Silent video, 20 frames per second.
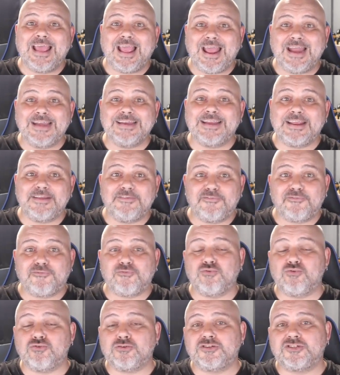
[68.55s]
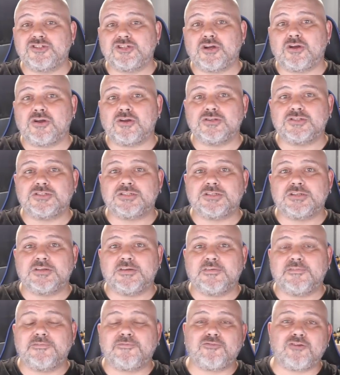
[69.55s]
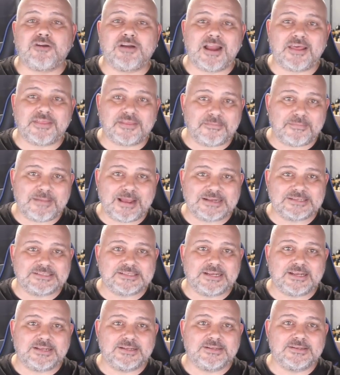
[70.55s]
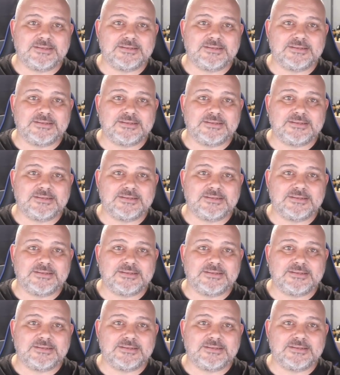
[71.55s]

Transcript: and a fraud charge for another matter.